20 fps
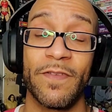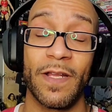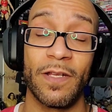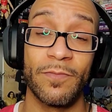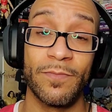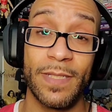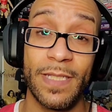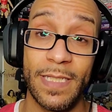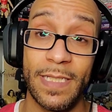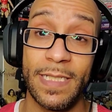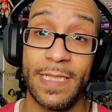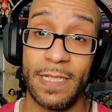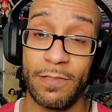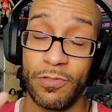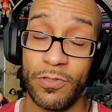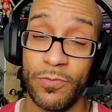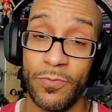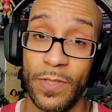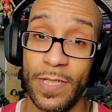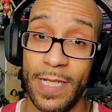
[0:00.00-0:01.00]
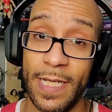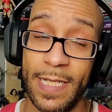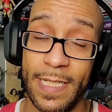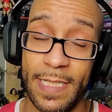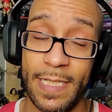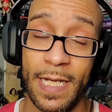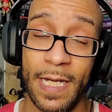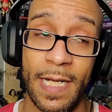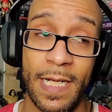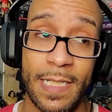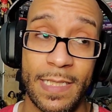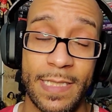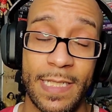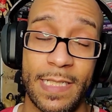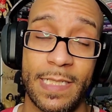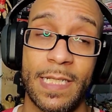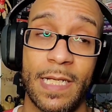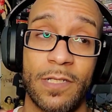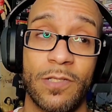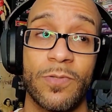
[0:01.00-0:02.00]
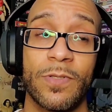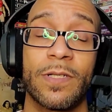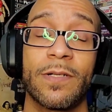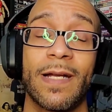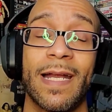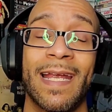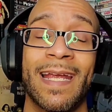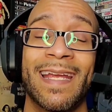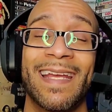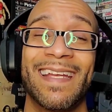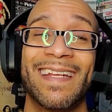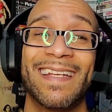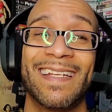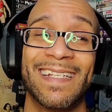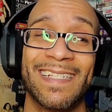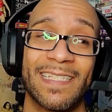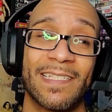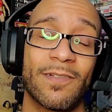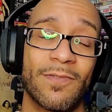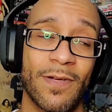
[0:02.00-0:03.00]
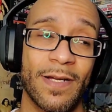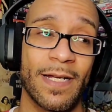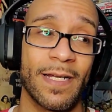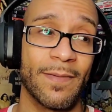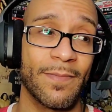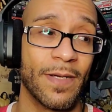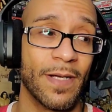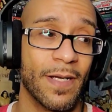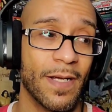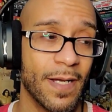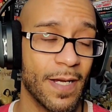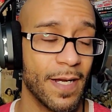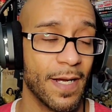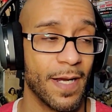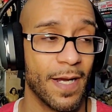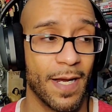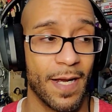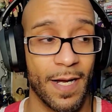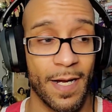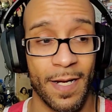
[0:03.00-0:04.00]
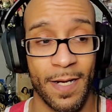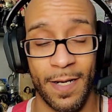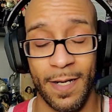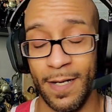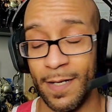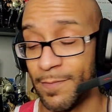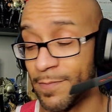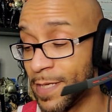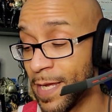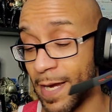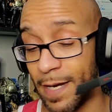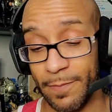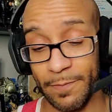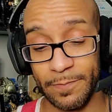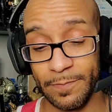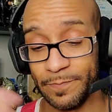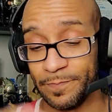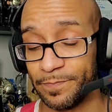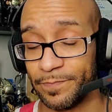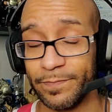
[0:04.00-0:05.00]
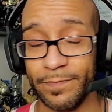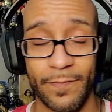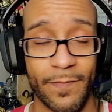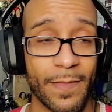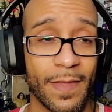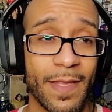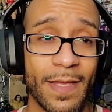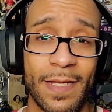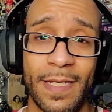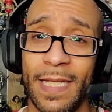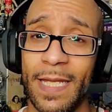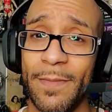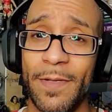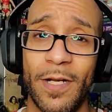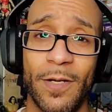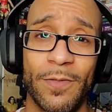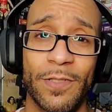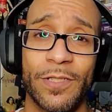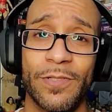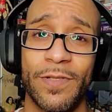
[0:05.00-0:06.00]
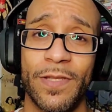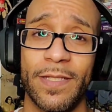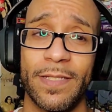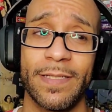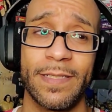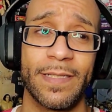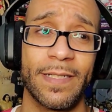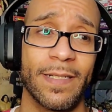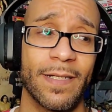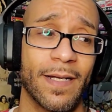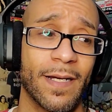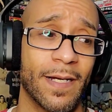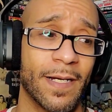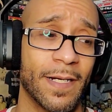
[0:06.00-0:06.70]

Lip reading: Follow me, Dedrian180, on TikTok, Twitter, and Instagram. Yeah, let me know what you think.